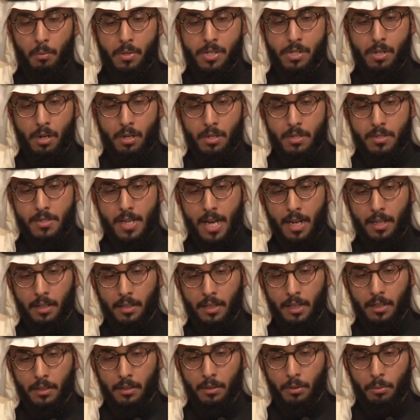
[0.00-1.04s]
We started
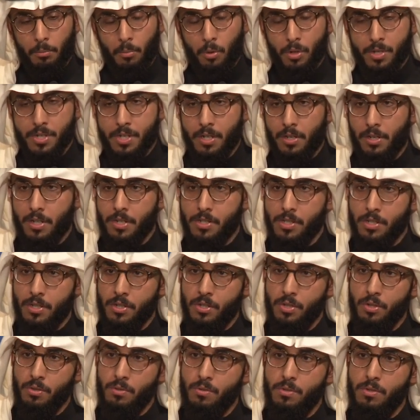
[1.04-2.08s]
tackling a little more serious
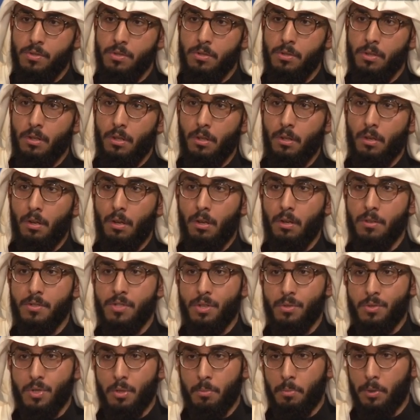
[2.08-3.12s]
issues,
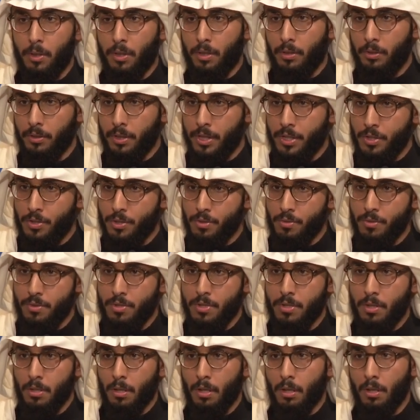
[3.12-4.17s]
socio-political
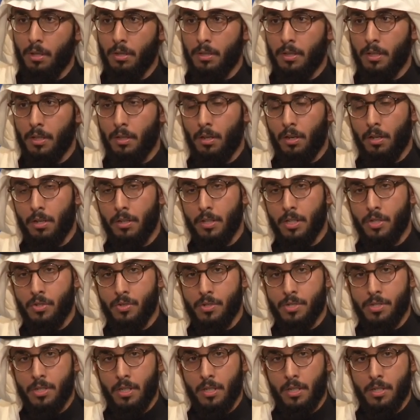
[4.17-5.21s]
issues that are
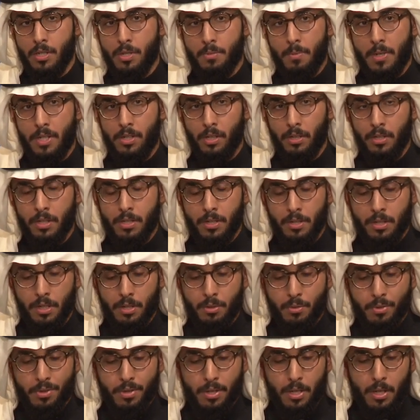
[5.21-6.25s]
interesting, especially to the
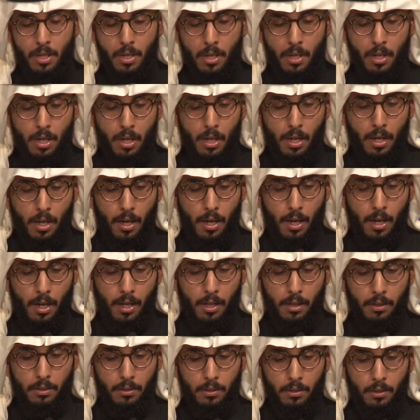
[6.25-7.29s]
youth.
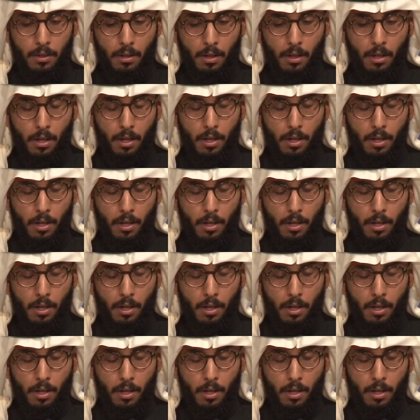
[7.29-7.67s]
And